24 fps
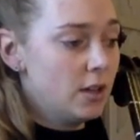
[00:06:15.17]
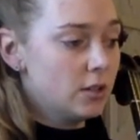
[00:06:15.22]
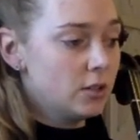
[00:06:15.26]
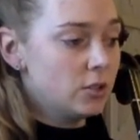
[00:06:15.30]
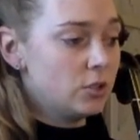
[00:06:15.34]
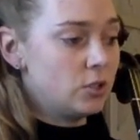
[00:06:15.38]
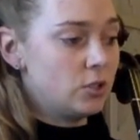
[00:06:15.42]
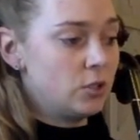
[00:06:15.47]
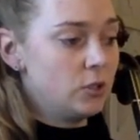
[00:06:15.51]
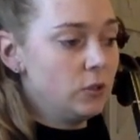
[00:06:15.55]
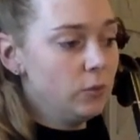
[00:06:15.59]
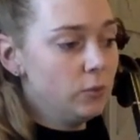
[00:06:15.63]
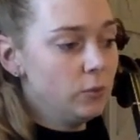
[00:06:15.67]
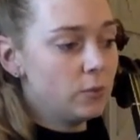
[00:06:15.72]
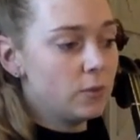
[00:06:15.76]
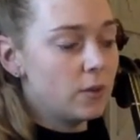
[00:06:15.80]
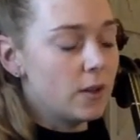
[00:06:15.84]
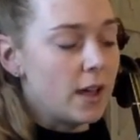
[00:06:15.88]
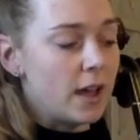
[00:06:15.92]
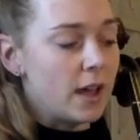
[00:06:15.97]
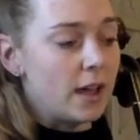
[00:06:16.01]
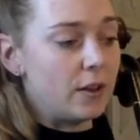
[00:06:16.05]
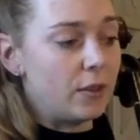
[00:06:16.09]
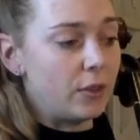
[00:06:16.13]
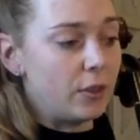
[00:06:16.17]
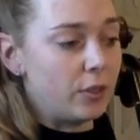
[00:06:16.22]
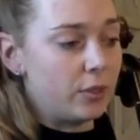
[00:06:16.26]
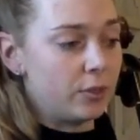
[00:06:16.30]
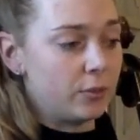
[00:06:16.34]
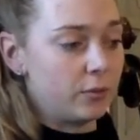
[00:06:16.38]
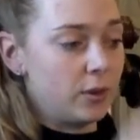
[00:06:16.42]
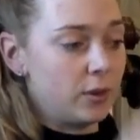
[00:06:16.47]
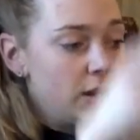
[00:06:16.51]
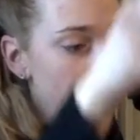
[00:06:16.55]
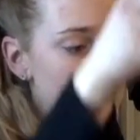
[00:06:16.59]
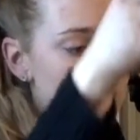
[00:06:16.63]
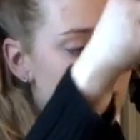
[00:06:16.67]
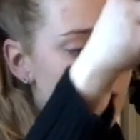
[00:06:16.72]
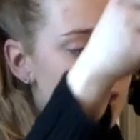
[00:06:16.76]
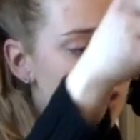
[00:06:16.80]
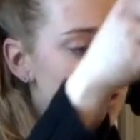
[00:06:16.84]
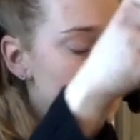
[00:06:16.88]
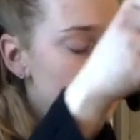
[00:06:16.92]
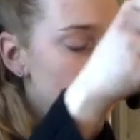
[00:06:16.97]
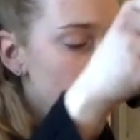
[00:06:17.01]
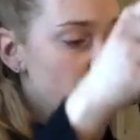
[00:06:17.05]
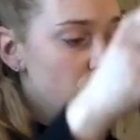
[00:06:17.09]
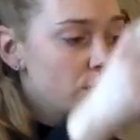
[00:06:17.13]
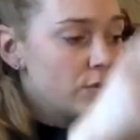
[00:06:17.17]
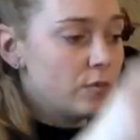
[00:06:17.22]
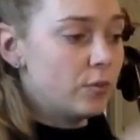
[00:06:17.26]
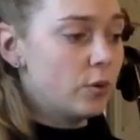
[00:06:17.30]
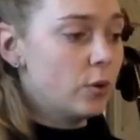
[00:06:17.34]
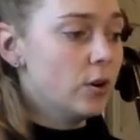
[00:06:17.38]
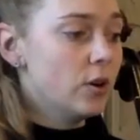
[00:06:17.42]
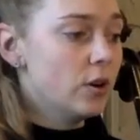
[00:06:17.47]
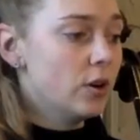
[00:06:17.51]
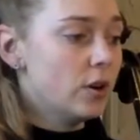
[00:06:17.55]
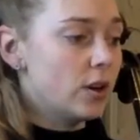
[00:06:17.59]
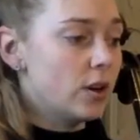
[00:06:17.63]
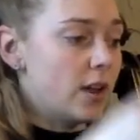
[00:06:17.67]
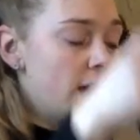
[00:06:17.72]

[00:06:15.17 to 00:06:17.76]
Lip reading: 2 and 3, 4